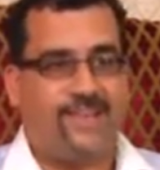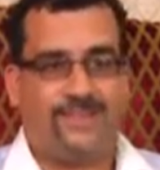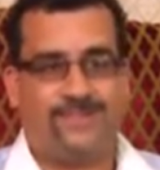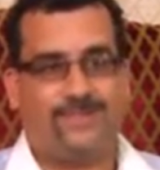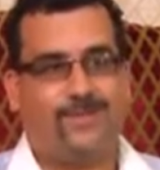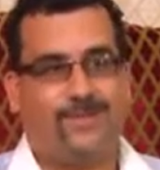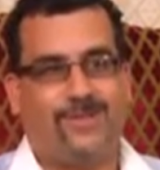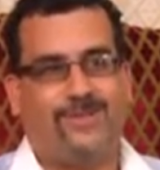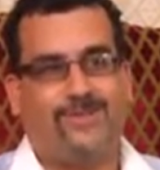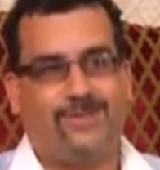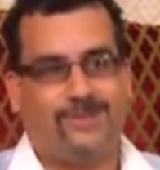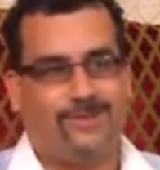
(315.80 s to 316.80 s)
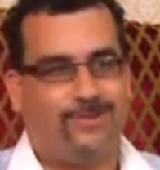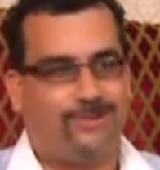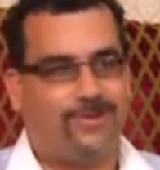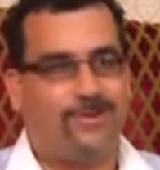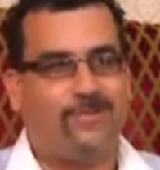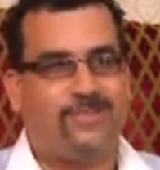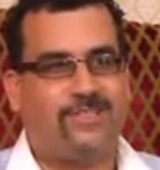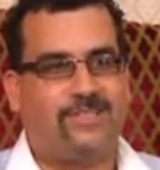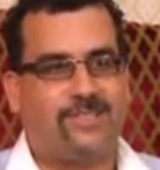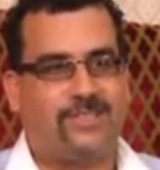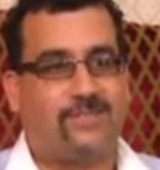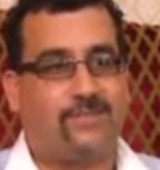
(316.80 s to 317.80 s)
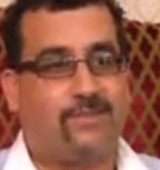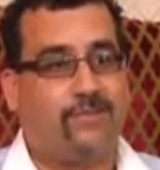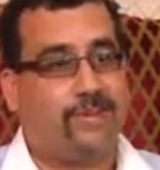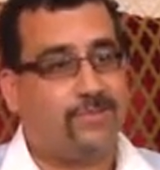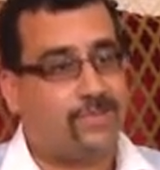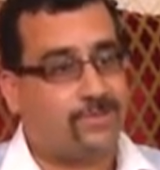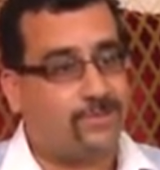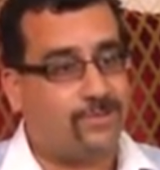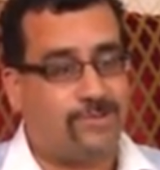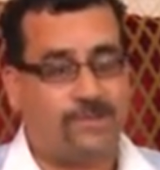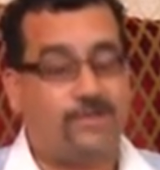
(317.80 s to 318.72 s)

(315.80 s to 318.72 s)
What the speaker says: This is what you should do in order to be successful in graduate school.